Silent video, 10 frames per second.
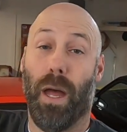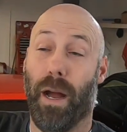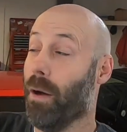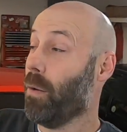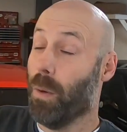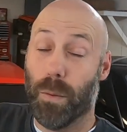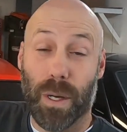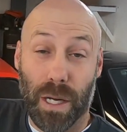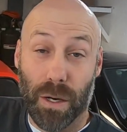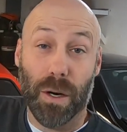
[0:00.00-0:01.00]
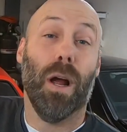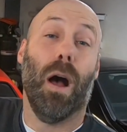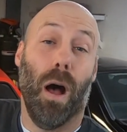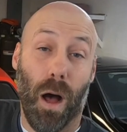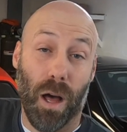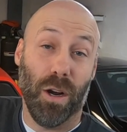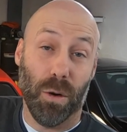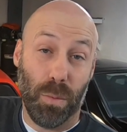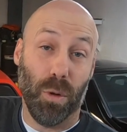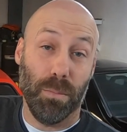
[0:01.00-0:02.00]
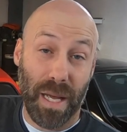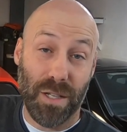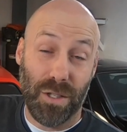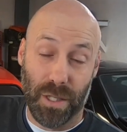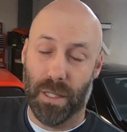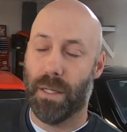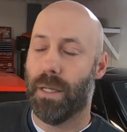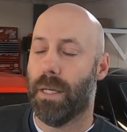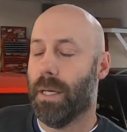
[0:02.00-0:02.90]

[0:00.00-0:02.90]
air quote here, honorable mention.